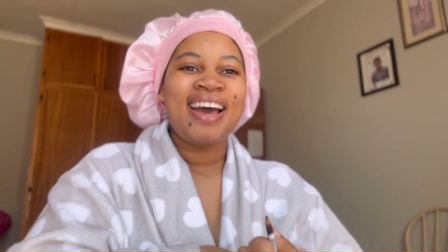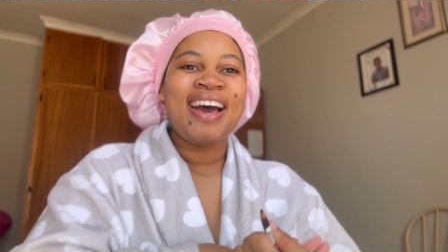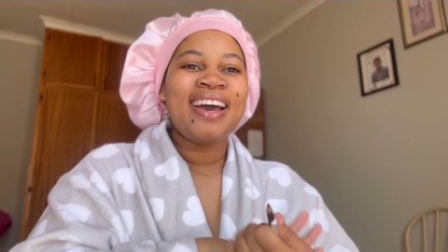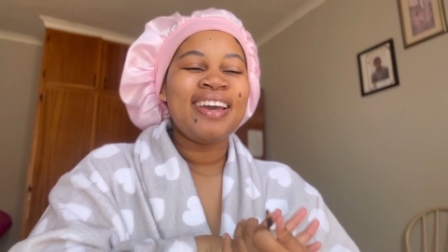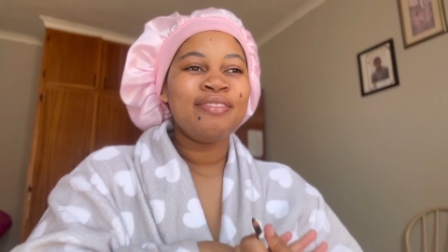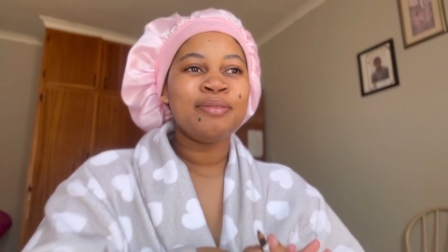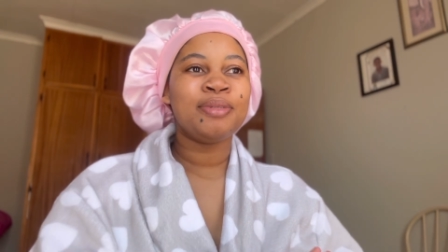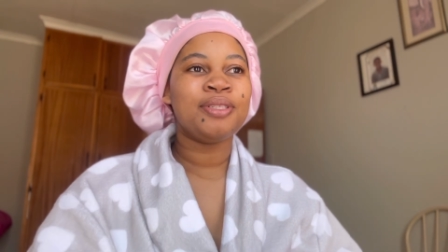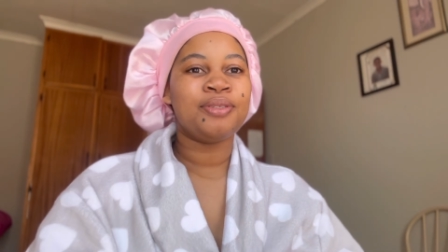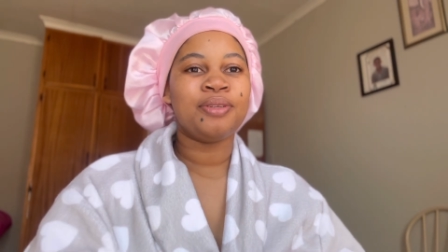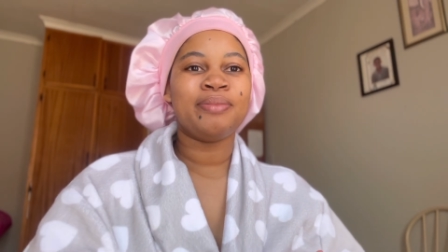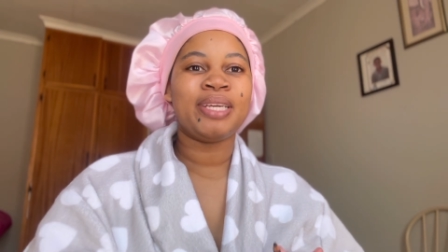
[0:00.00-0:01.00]
I haven't been
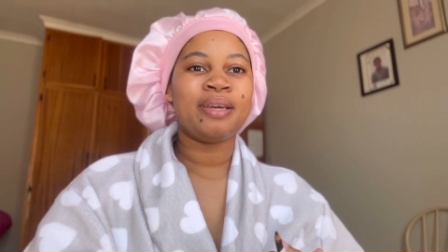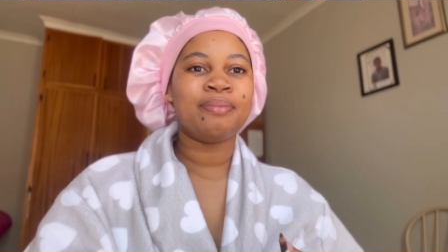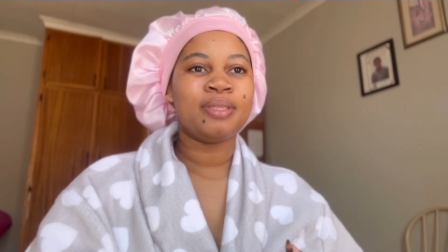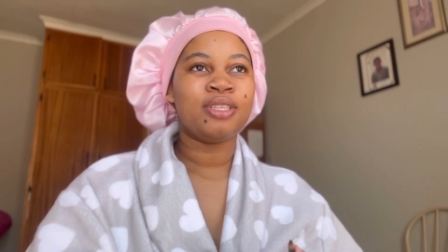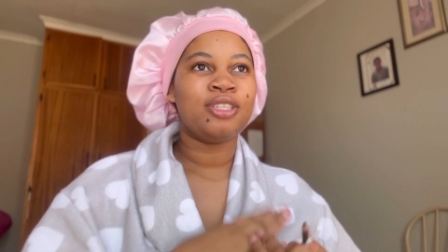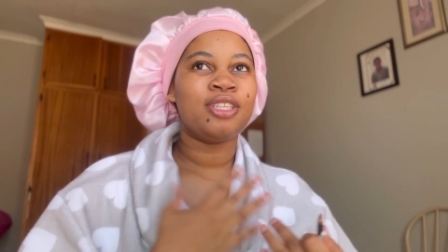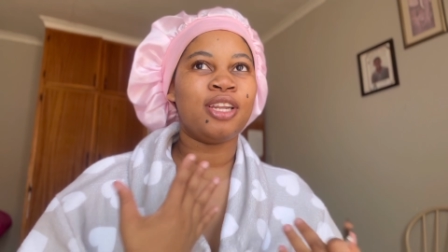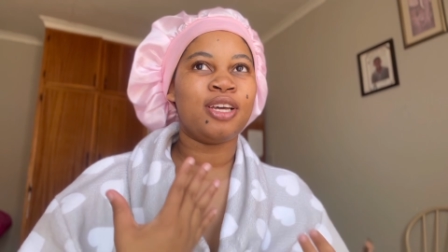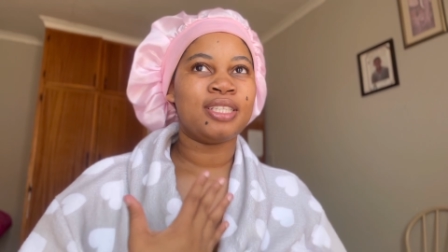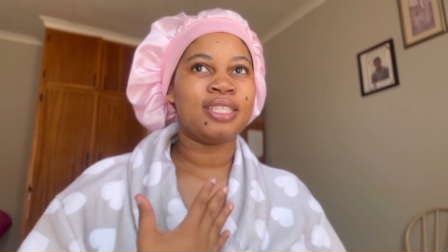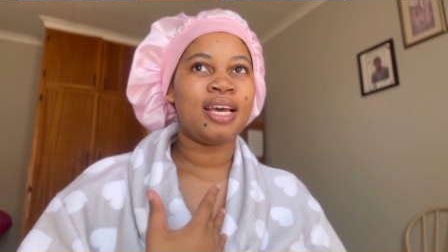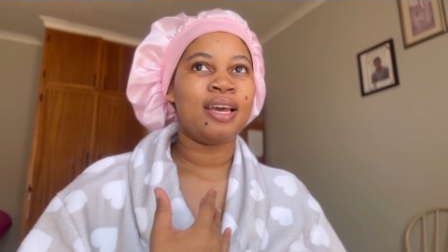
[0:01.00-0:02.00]
doing makeup in such a
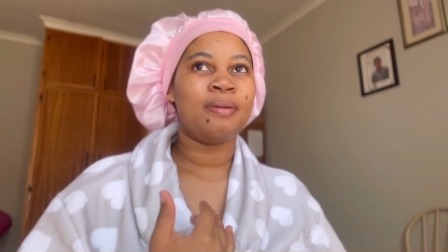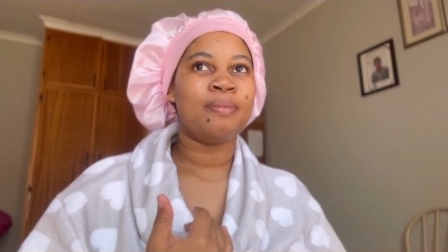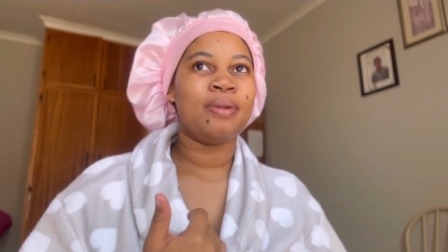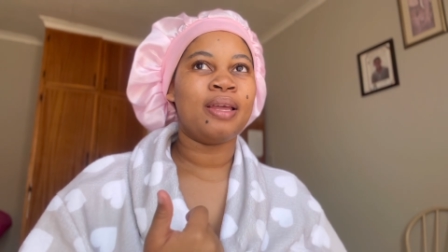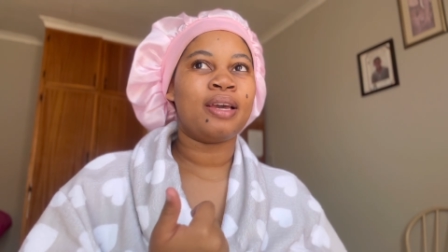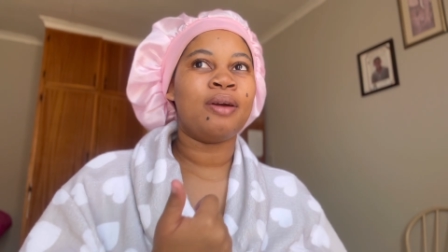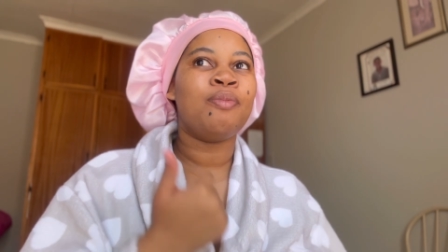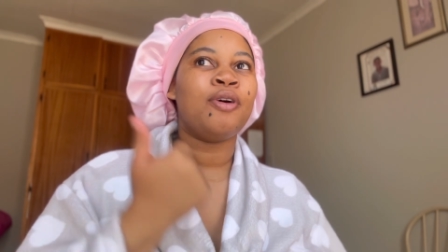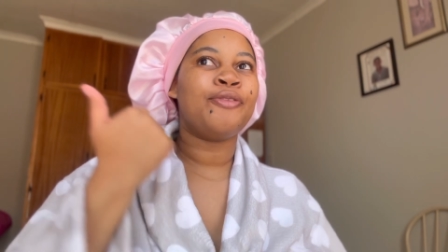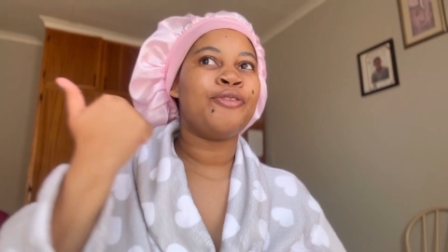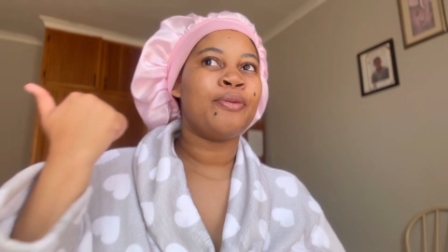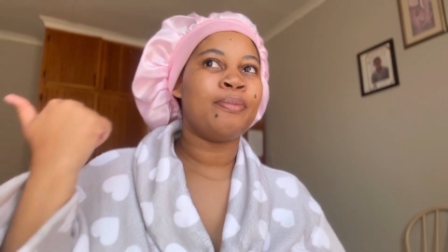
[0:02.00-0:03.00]
long time like
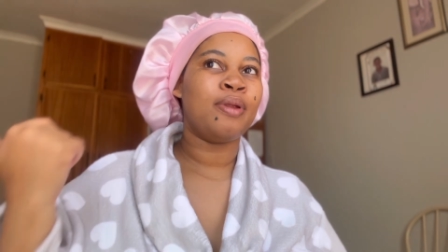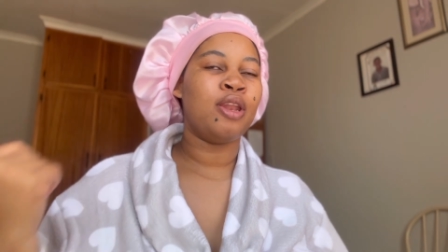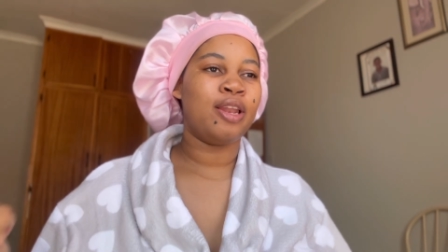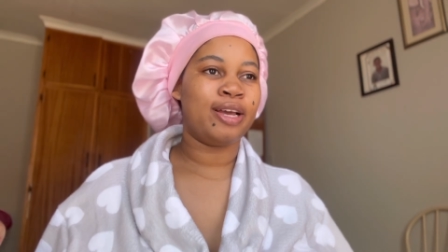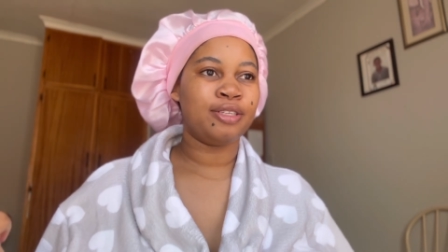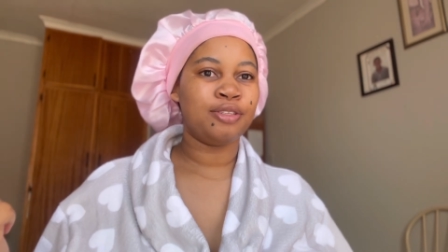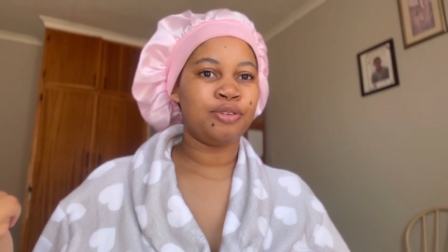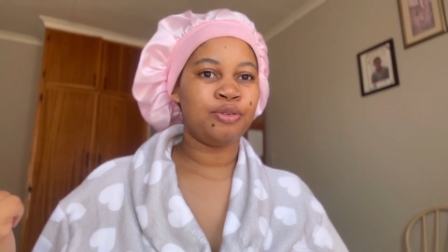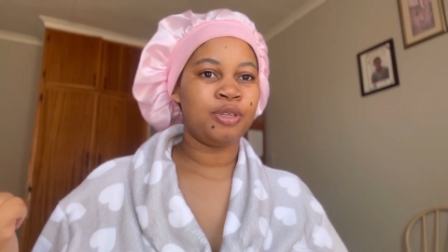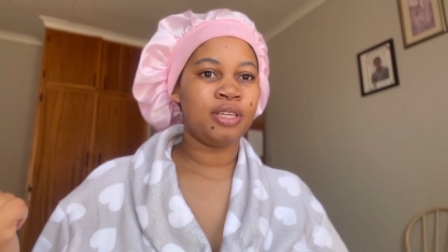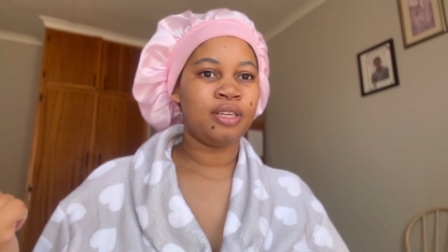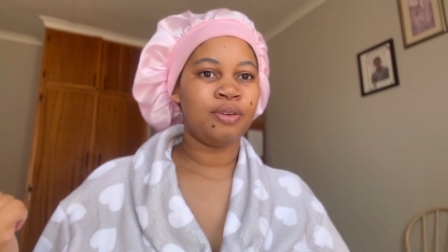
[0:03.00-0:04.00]
apart from last
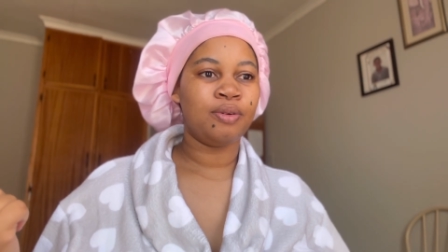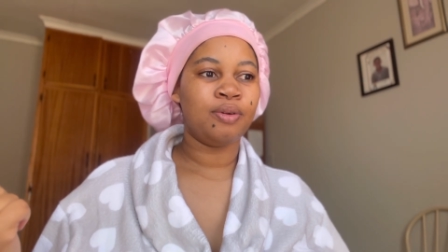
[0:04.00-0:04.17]
week